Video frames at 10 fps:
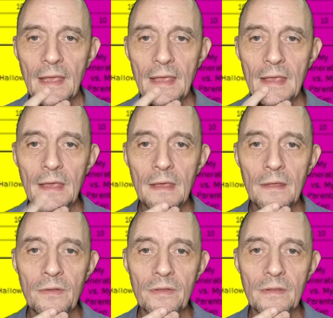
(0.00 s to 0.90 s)

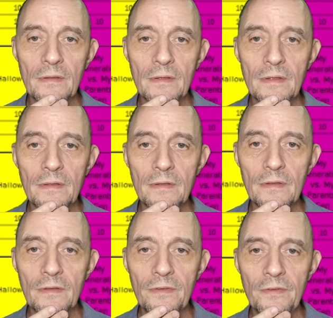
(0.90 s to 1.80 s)
And
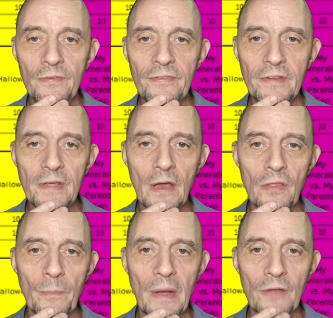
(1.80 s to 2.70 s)
do you see how
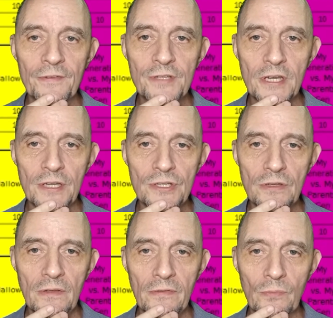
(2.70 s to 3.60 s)
the mouse
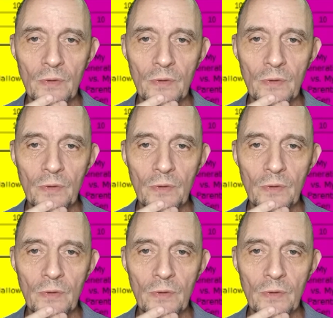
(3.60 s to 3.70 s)
changes